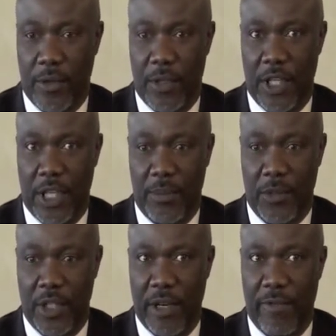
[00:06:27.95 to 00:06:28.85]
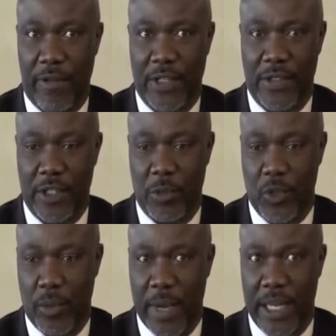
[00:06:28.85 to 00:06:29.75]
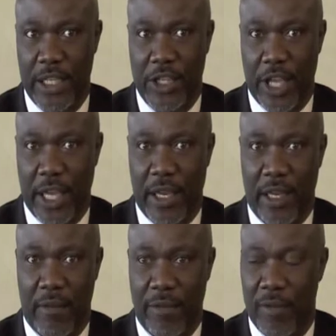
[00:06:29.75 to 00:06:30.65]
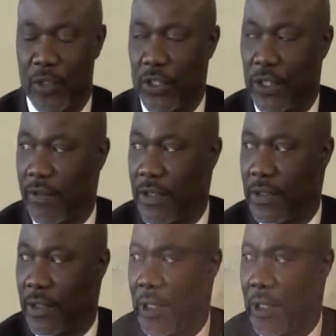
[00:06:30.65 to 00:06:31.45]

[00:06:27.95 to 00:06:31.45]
the differences between managed care and fee-for-service.